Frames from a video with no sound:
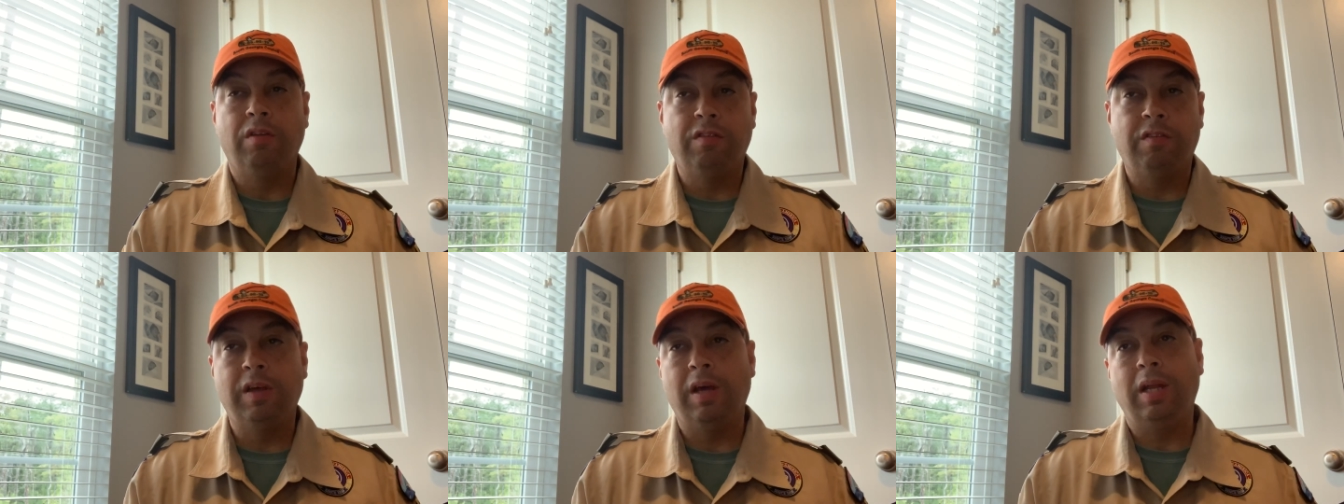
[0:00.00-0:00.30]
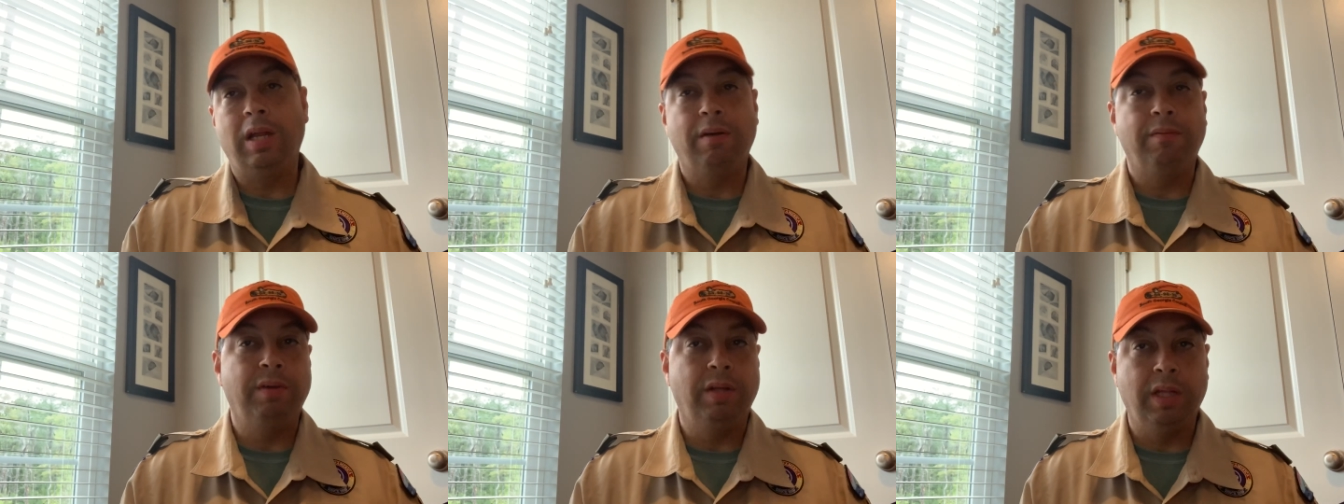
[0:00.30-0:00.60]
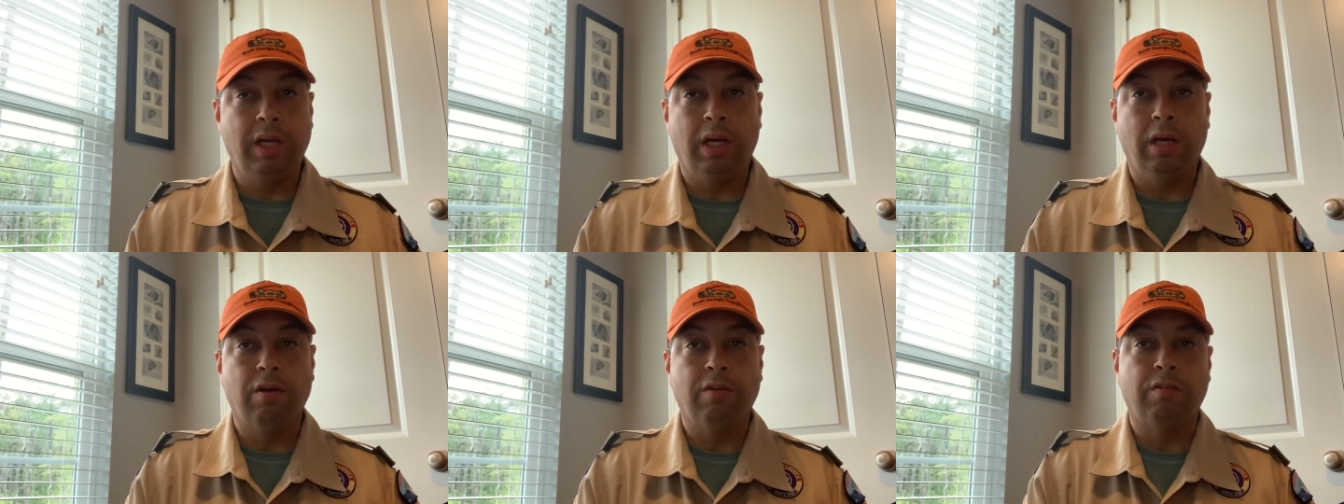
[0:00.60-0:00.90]
setting
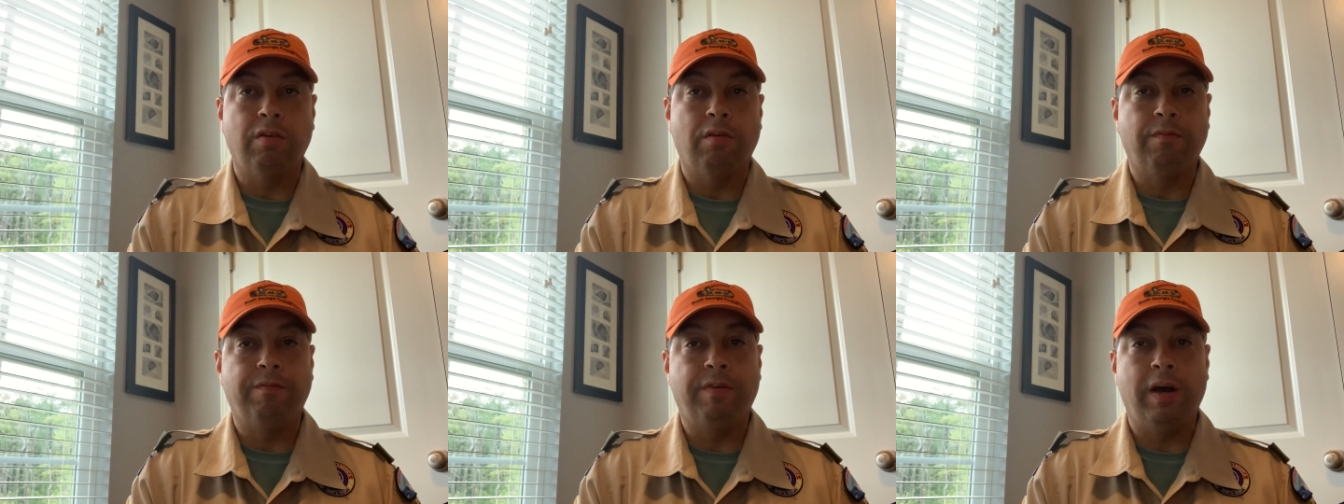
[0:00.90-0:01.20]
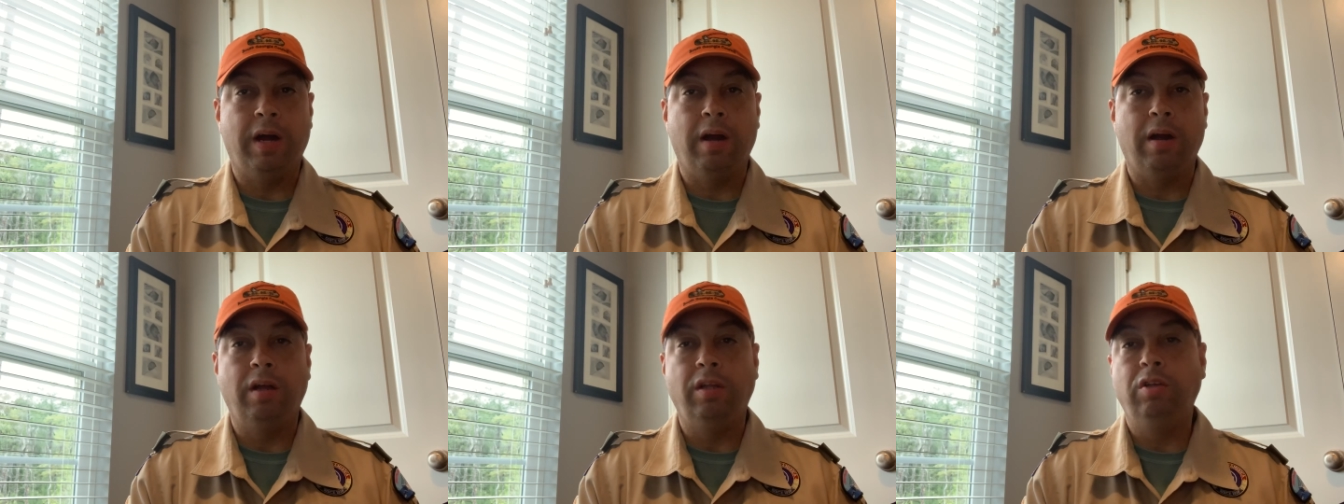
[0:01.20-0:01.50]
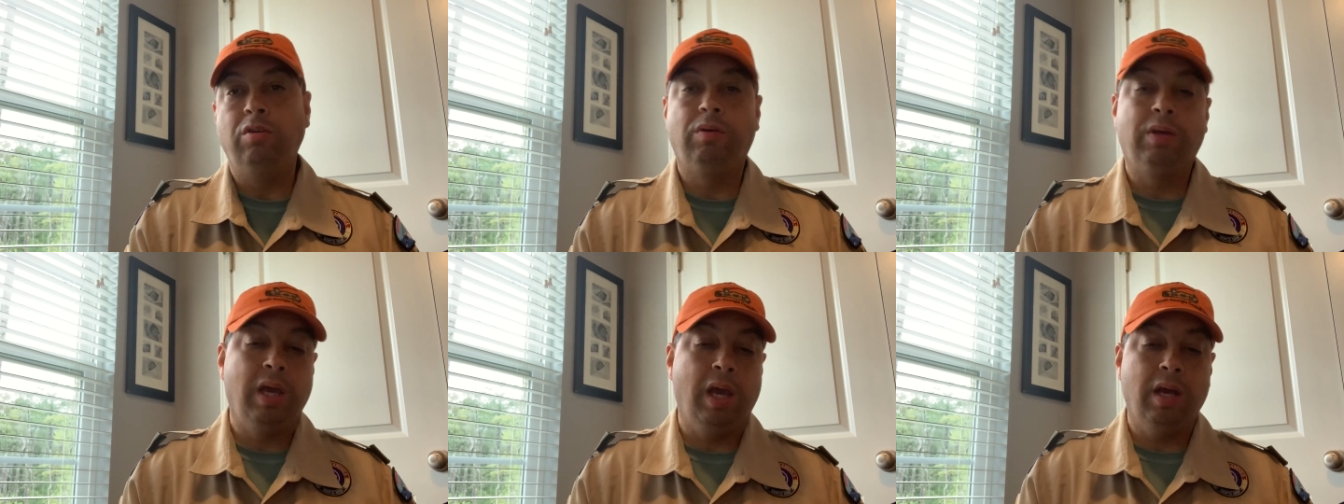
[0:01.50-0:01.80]
everything else on fire, and
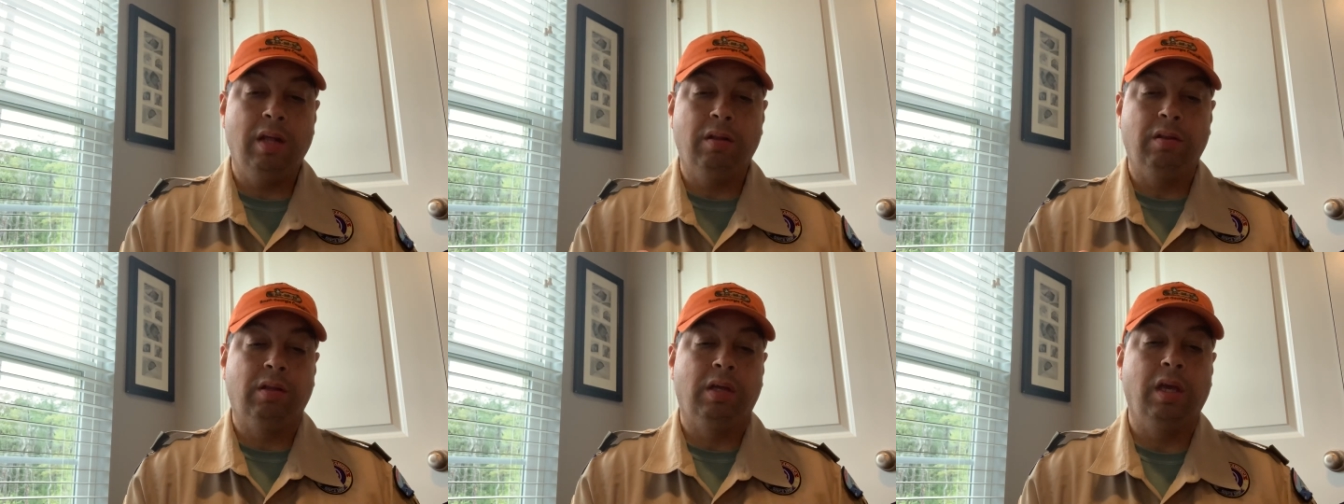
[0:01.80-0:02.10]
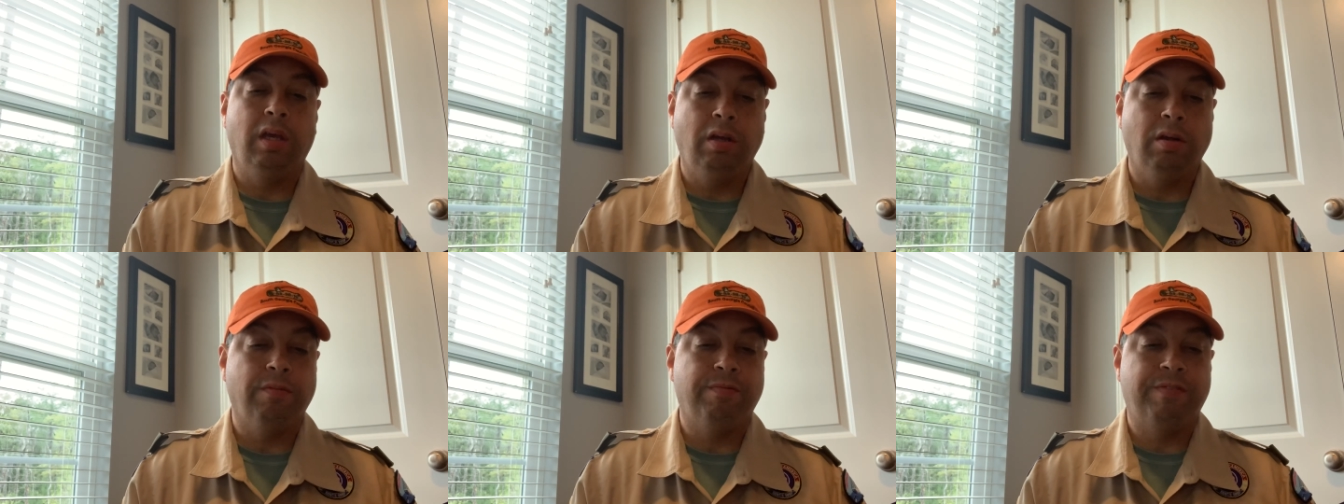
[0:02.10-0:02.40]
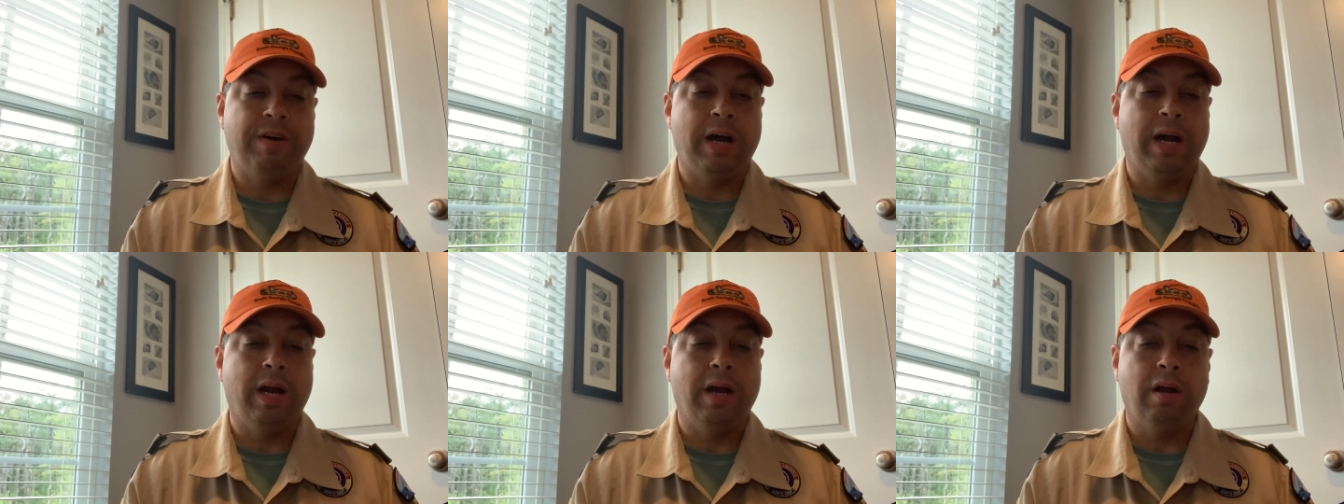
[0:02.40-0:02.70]
you can't get your
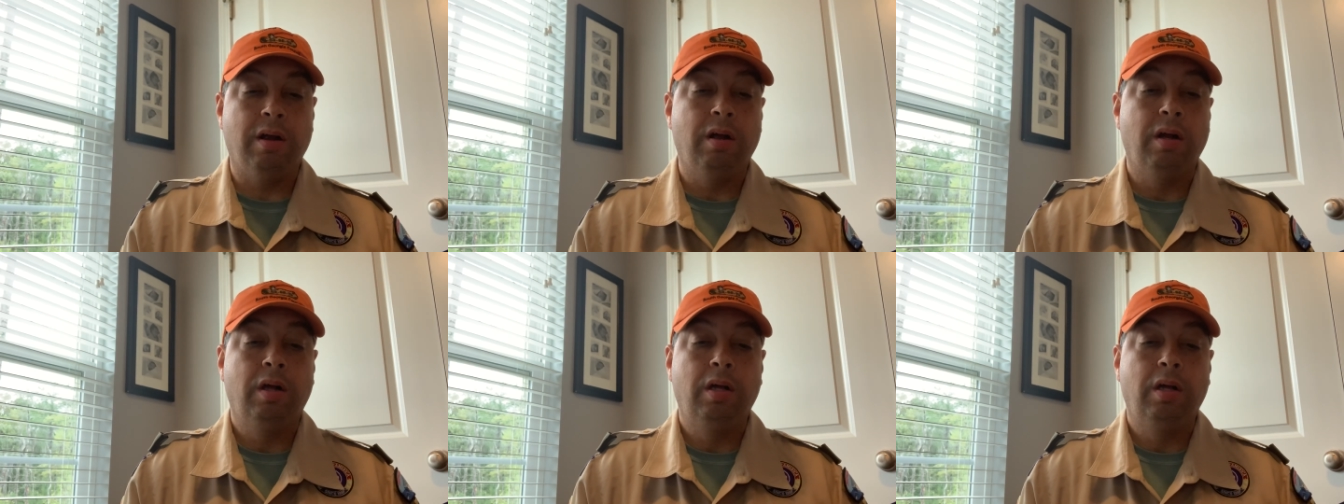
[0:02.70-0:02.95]
fire